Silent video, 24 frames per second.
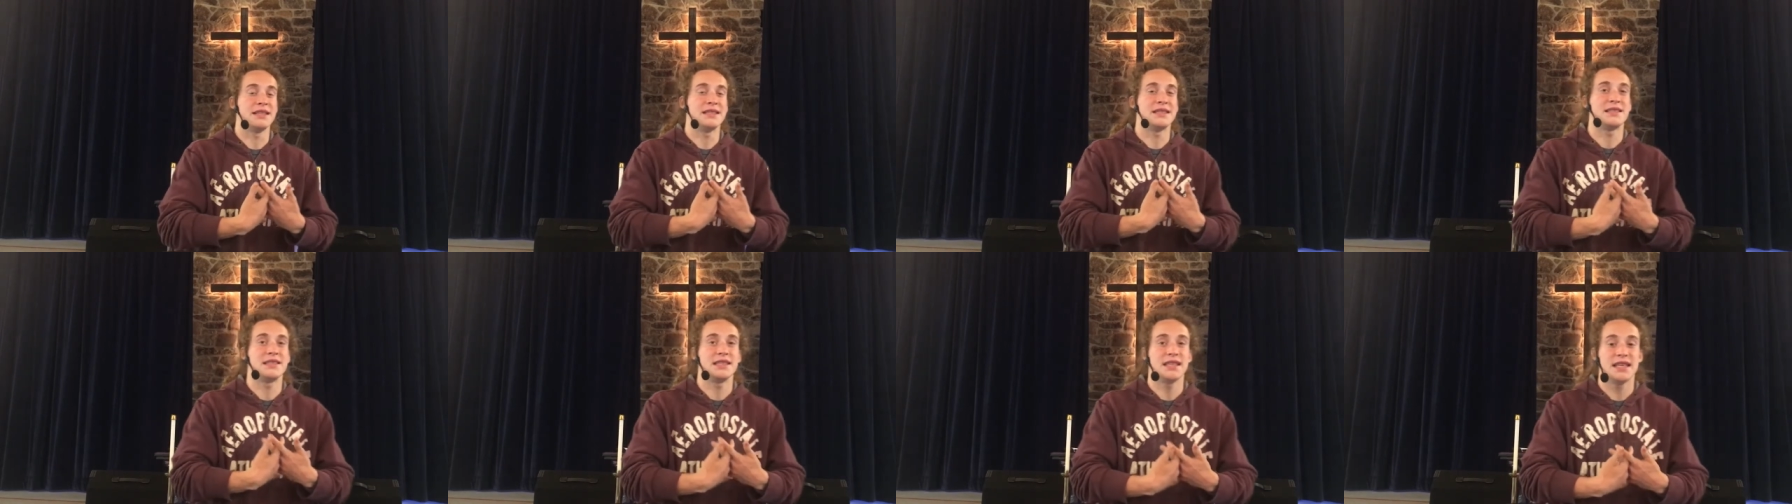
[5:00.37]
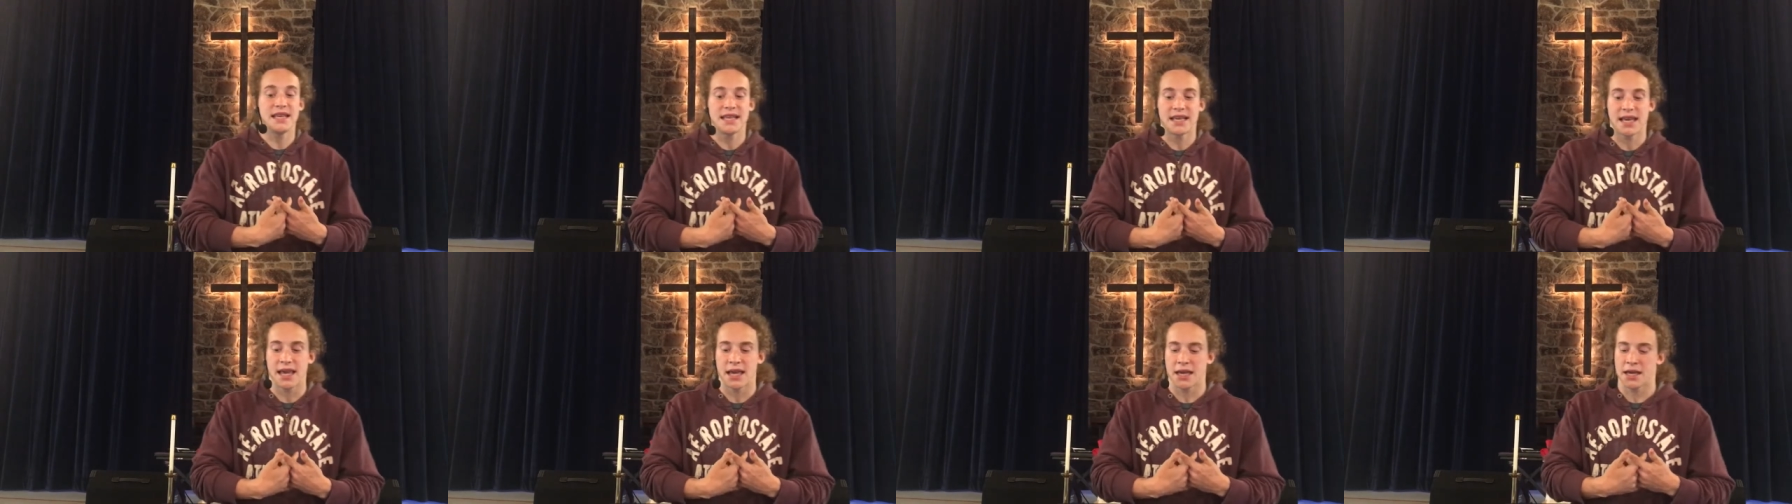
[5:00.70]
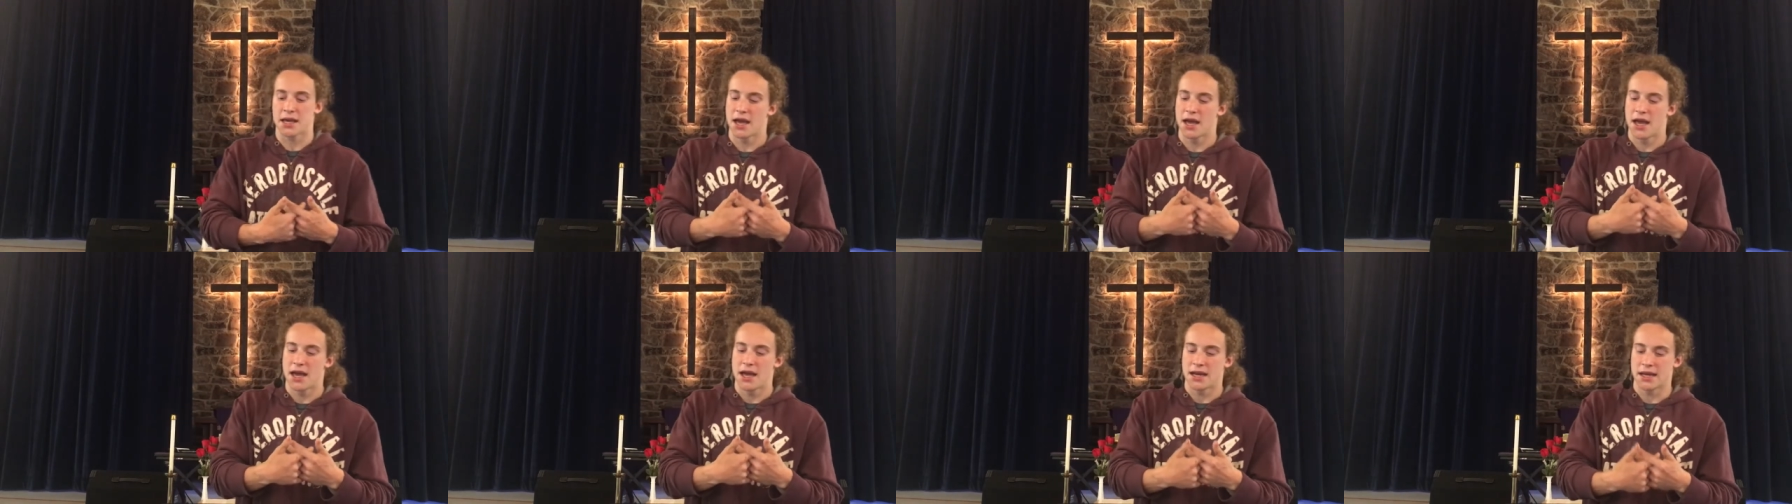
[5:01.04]

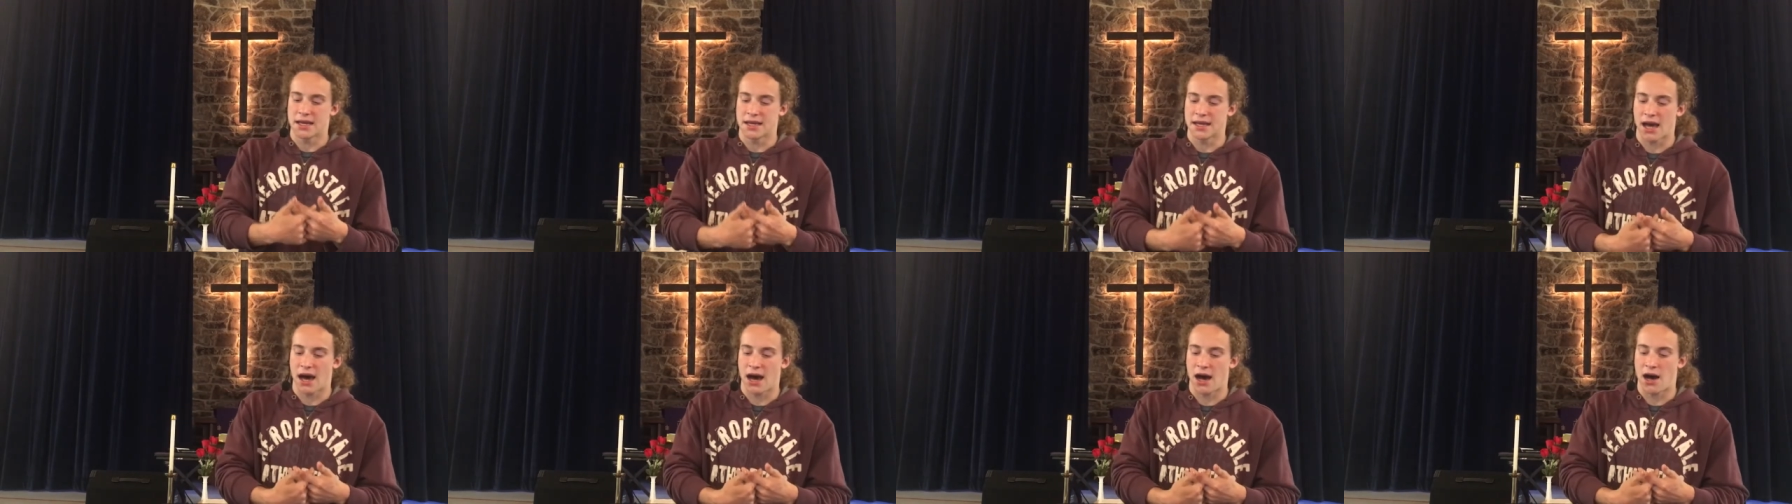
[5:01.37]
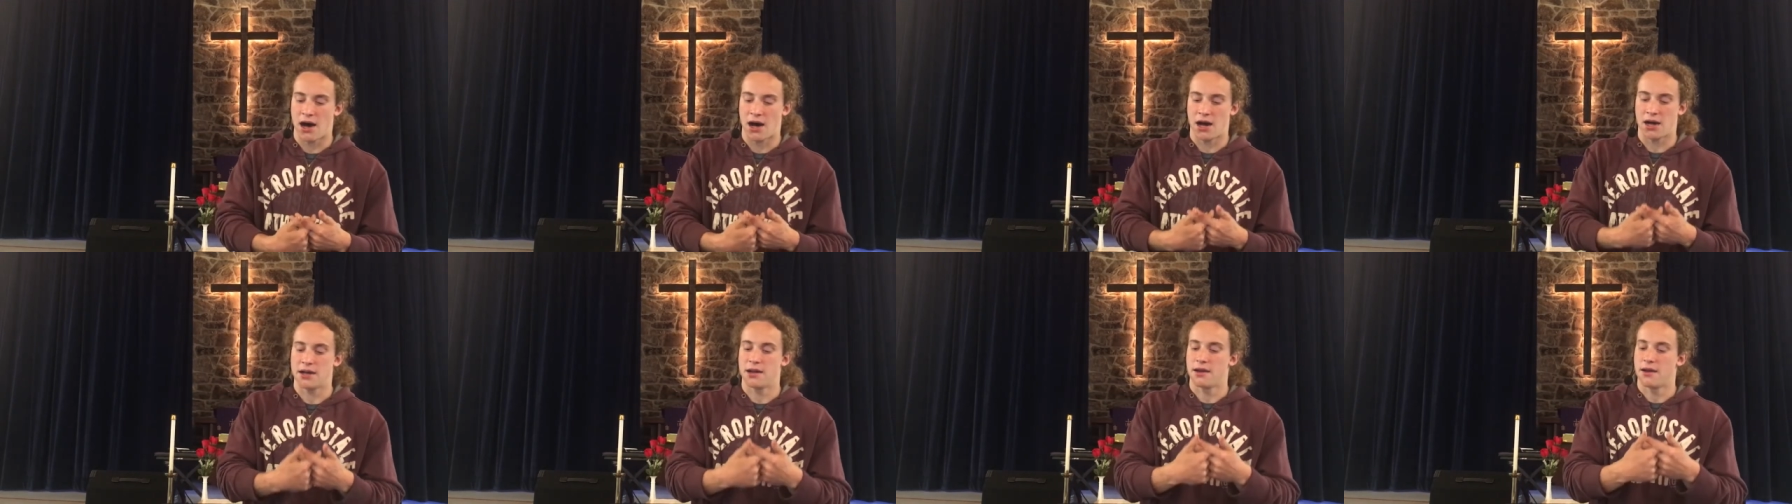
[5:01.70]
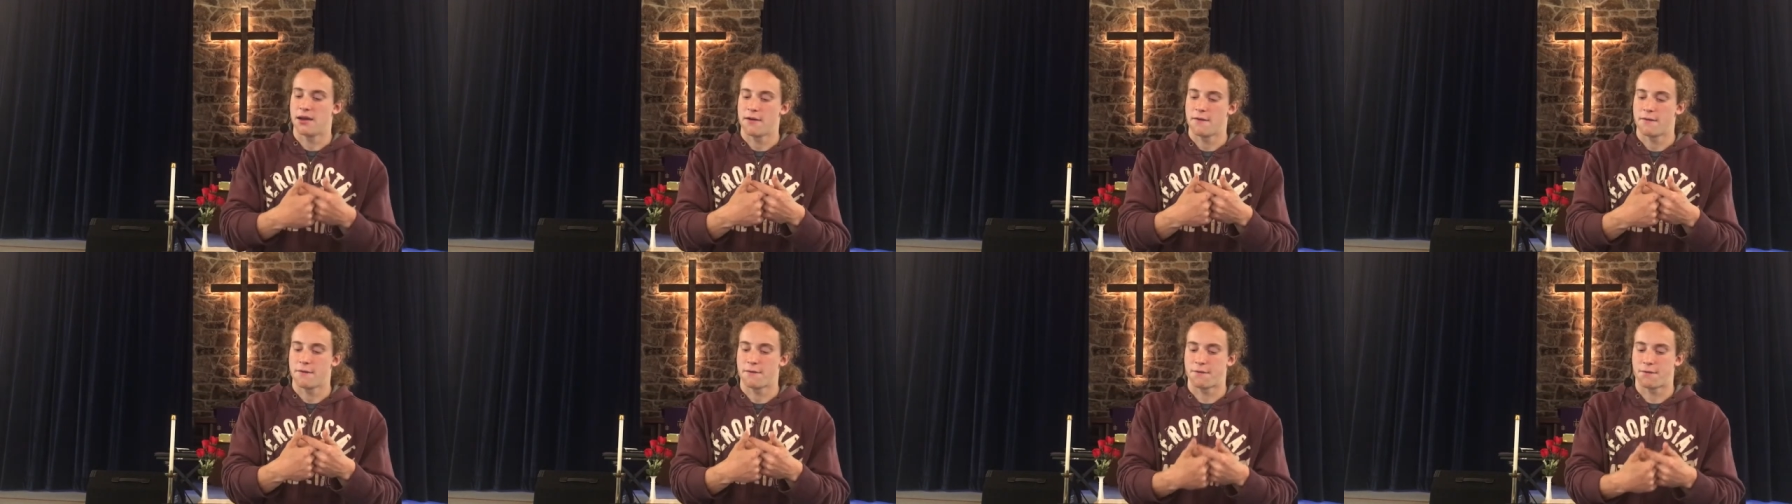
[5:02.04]
seeking God
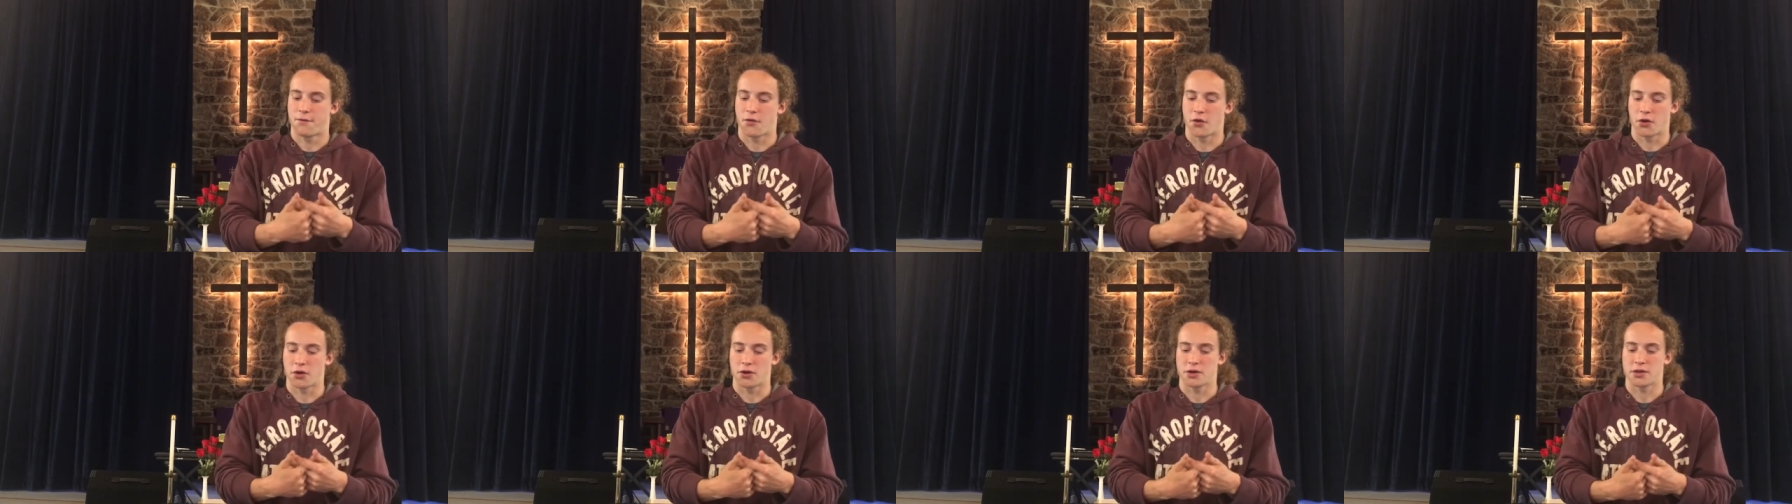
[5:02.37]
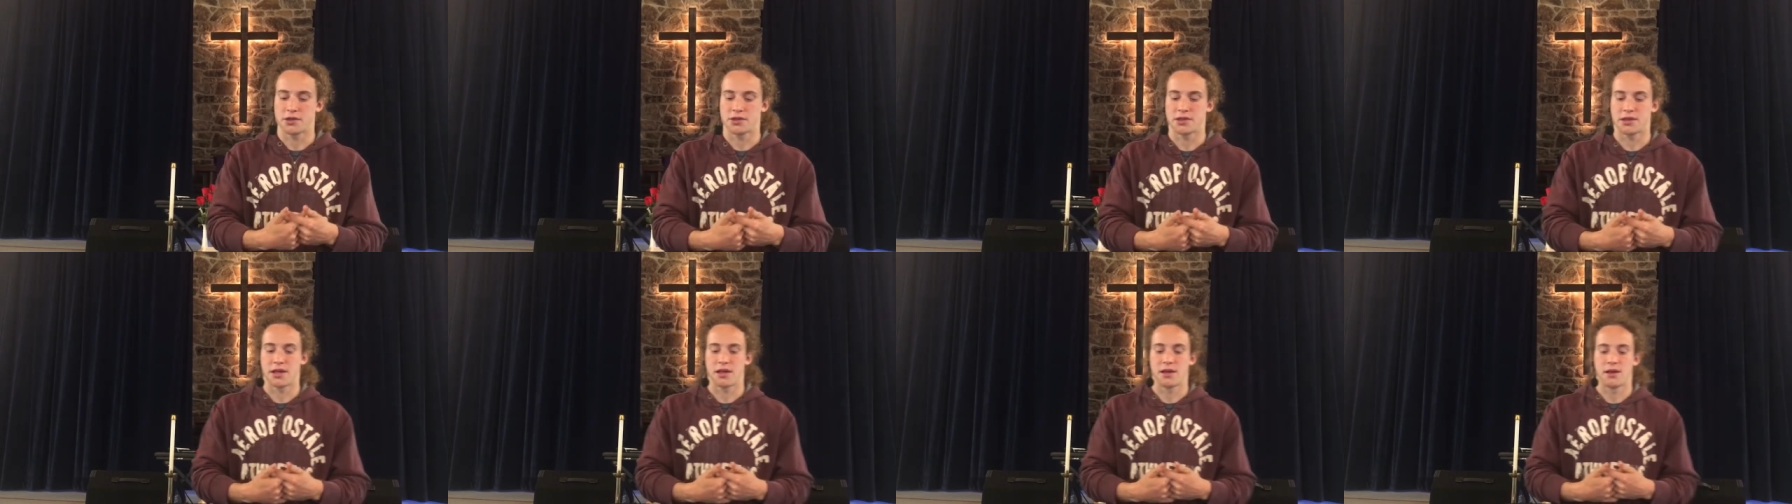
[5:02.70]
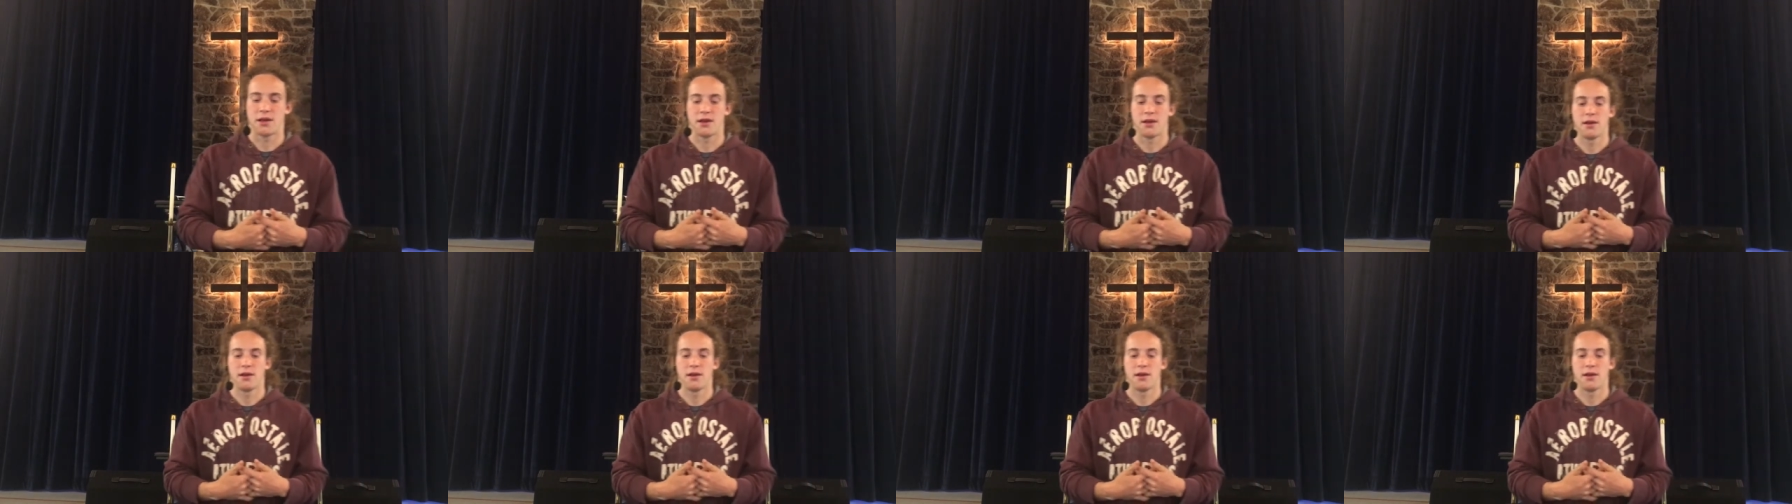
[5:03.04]
first.